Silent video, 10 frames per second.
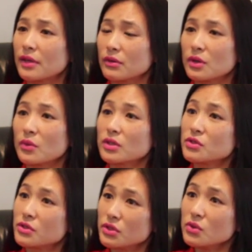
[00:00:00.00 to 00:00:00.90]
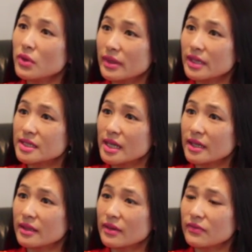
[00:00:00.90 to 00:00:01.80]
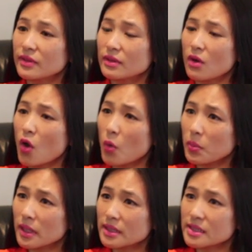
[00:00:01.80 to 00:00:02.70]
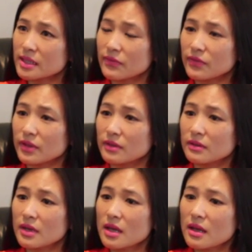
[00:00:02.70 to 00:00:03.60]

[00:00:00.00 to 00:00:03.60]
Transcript: They don't know what to do with their day. They feel hopeless. They feel